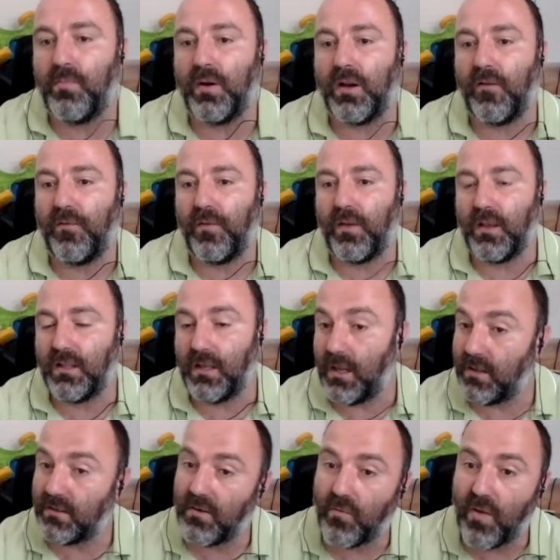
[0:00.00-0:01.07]
But if it
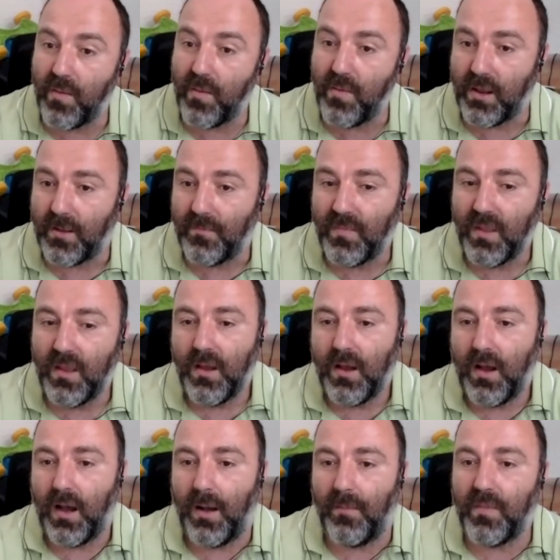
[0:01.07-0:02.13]
is a remedy,
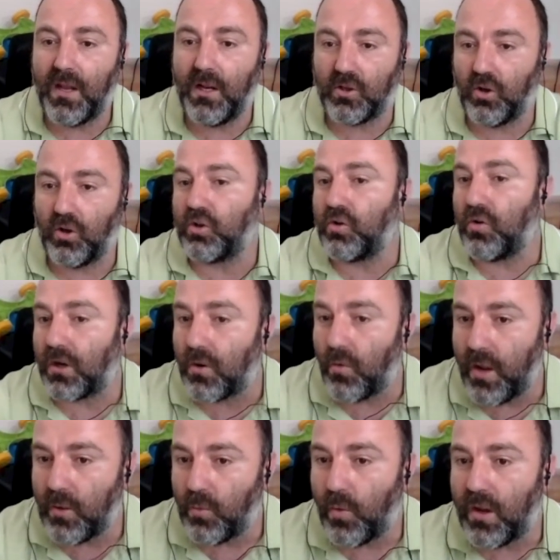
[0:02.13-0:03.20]
and it's also a
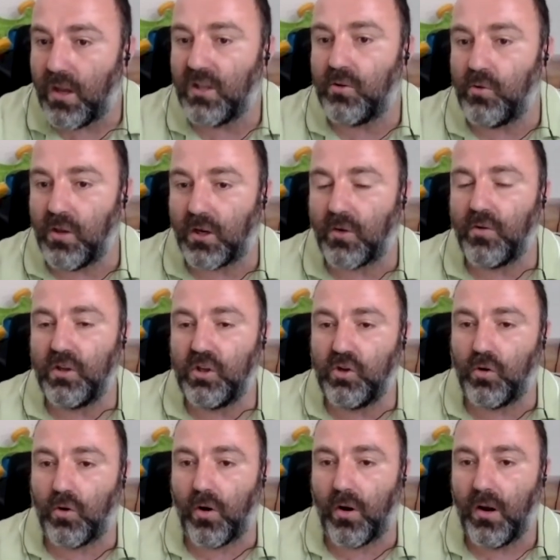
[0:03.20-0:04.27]
great way to increase
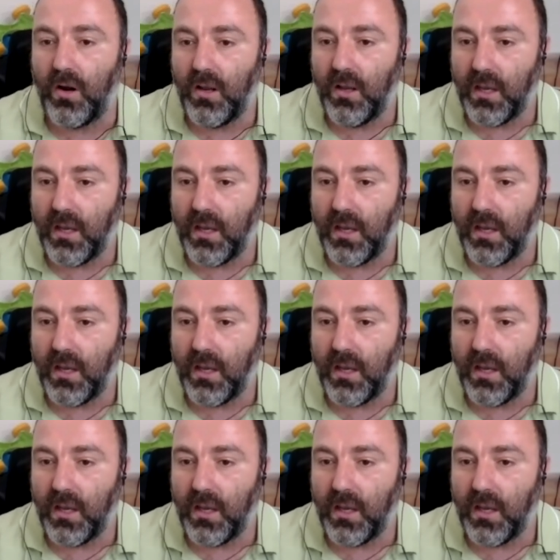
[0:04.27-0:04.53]
your